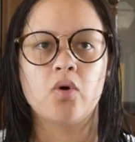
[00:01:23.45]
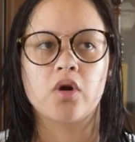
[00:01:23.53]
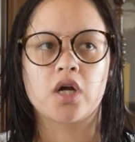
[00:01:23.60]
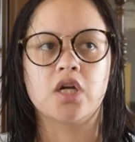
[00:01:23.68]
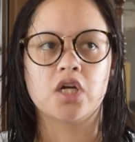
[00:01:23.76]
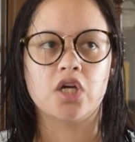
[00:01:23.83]
We're
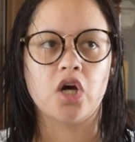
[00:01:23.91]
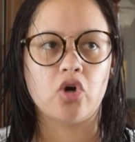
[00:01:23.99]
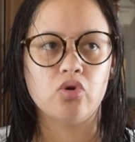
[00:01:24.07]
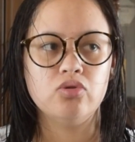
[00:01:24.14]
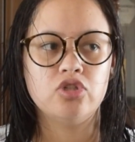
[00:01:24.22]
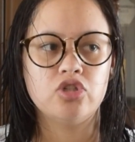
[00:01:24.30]
gonna
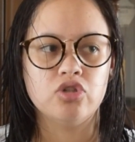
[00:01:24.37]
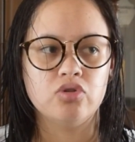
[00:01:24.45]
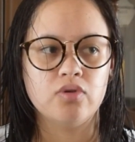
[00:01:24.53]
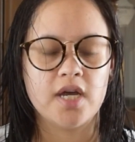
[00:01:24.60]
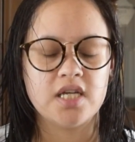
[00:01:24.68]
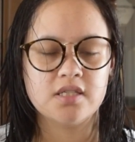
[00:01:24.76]
go
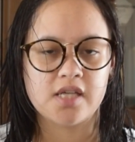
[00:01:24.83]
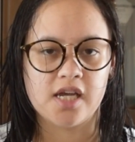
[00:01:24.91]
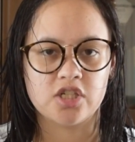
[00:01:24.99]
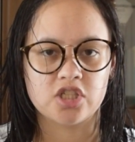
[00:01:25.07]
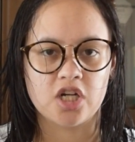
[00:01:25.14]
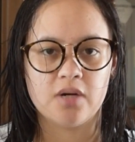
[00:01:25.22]
to a
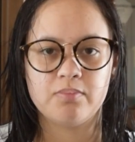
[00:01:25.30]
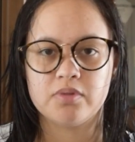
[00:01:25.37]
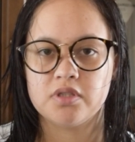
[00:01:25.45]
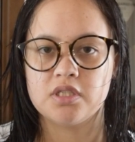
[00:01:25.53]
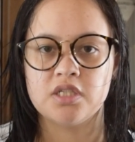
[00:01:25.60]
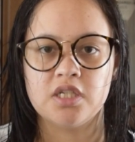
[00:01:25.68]
skate shop
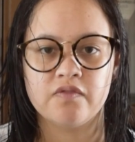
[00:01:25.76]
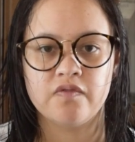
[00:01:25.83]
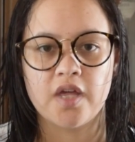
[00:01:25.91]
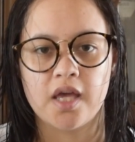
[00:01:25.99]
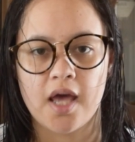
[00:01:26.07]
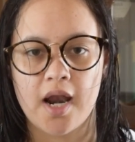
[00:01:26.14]
and see if
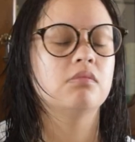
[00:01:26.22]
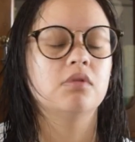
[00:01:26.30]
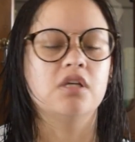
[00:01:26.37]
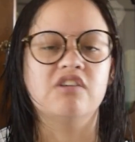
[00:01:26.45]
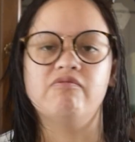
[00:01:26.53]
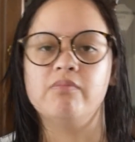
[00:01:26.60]
they can
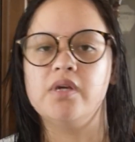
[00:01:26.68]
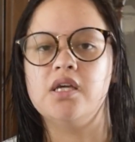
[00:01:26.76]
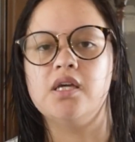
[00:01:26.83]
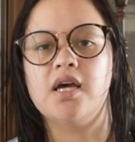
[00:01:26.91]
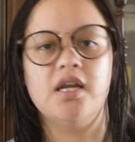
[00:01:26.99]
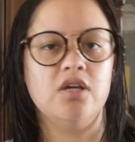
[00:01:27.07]
give
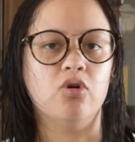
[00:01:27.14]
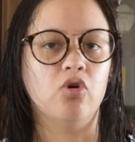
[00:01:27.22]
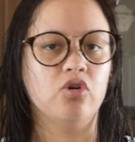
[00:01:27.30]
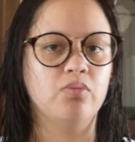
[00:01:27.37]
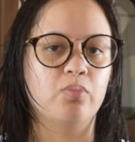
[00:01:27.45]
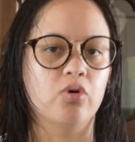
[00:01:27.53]
me any
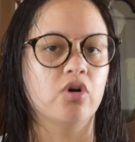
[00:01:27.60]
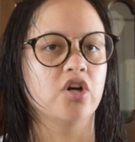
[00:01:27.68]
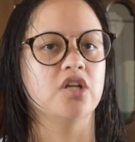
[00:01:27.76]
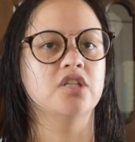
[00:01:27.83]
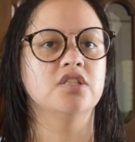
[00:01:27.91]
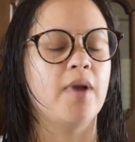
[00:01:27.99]
old
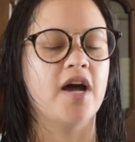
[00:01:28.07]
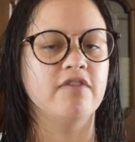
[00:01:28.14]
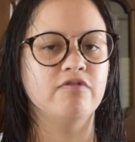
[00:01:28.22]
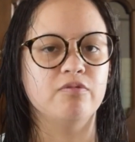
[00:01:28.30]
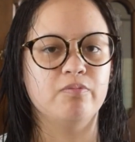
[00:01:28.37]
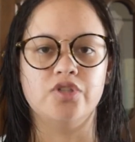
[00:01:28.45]
boards, buy
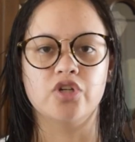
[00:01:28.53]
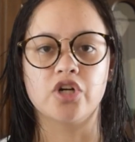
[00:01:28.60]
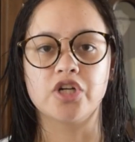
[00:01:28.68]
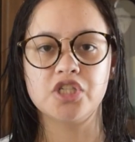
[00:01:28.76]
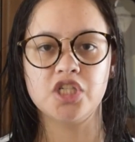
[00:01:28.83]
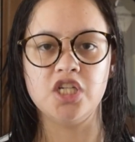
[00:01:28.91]
for
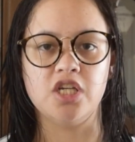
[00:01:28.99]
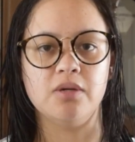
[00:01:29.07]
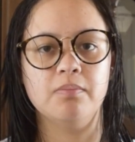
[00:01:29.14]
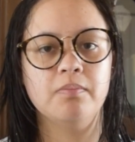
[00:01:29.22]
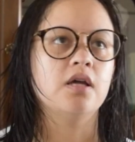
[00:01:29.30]
dirt cheap.